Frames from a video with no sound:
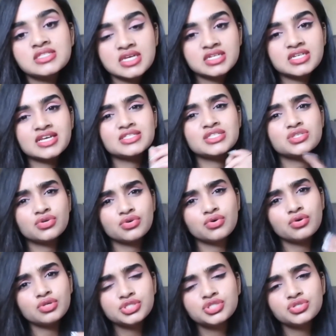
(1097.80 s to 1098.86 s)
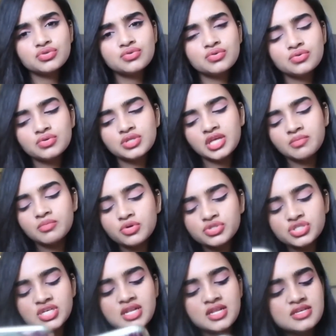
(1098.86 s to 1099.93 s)
sit and scroll through the
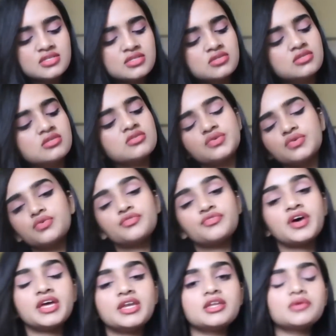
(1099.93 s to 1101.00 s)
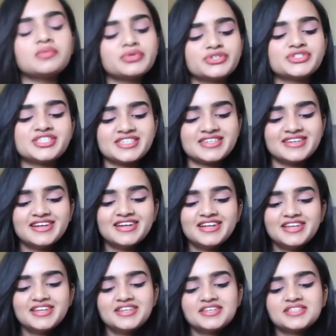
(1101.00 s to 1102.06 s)
emoji list to find an emoji.
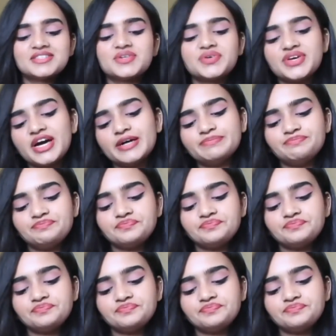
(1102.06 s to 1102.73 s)
So yeah.